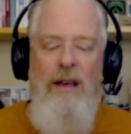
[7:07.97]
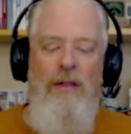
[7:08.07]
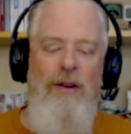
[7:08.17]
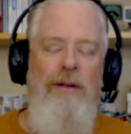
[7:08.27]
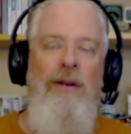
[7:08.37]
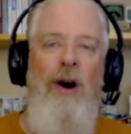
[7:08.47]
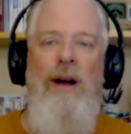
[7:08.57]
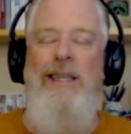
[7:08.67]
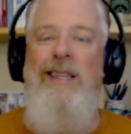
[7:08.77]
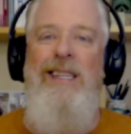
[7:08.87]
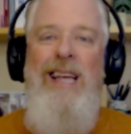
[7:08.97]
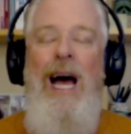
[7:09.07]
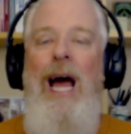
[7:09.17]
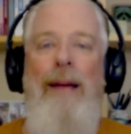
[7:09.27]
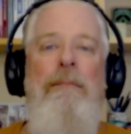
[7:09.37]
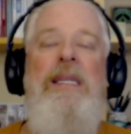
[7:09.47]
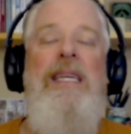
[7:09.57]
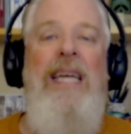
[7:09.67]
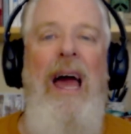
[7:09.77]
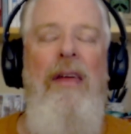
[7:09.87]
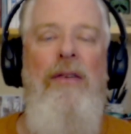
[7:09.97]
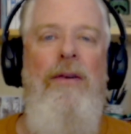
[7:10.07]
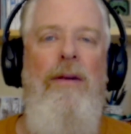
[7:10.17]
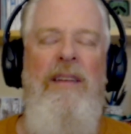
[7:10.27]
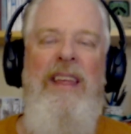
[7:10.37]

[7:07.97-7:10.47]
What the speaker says: they're not the time together.